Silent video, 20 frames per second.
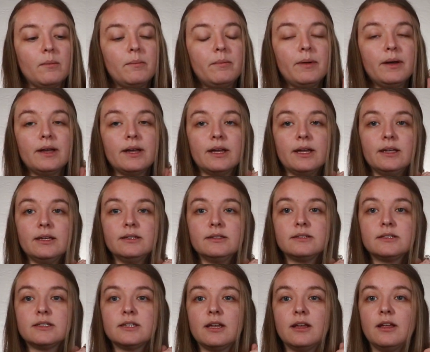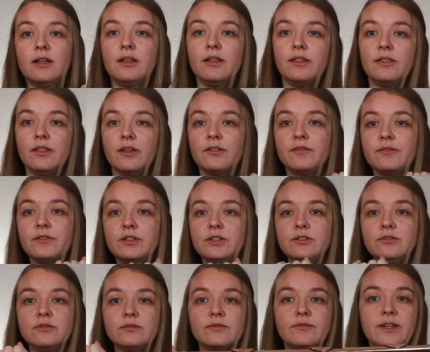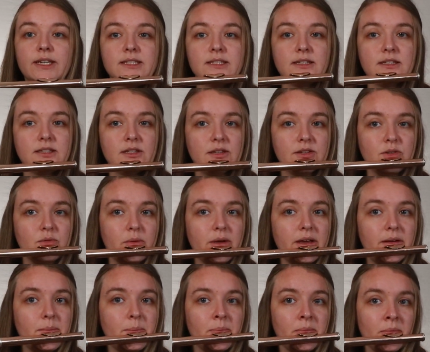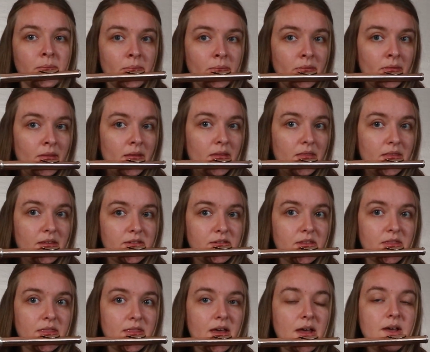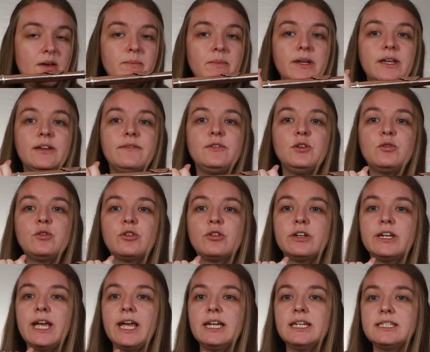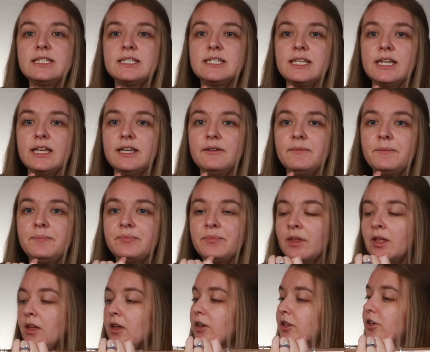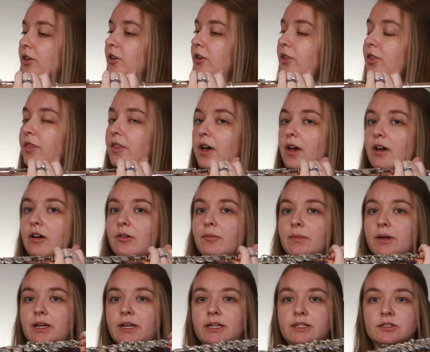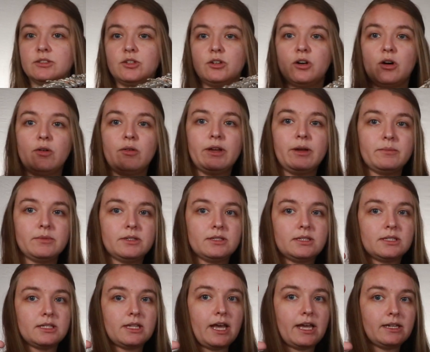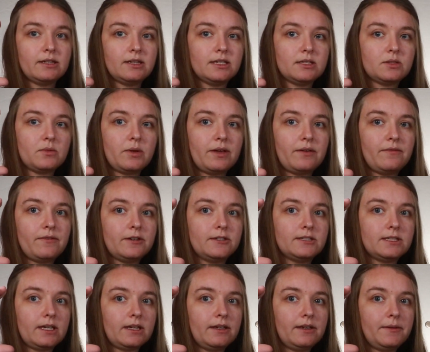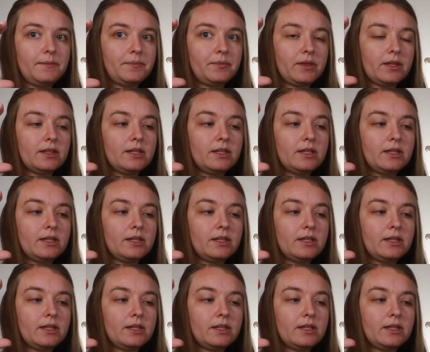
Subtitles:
But the flute faces this way. This thumb, if you create a C, your thumb is going, I'm going to slide this way for a second.